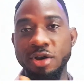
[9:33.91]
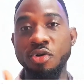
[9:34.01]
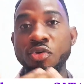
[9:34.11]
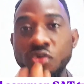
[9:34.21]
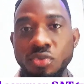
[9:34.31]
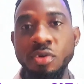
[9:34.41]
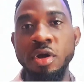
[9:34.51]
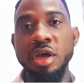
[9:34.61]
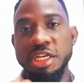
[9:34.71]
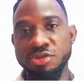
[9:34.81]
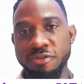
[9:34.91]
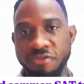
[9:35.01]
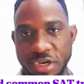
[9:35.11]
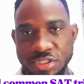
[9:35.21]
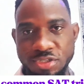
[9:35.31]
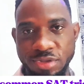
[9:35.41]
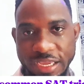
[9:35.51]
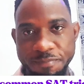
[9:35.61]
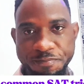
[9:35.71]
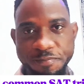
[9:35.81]
who is referred to
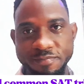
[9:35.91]
here.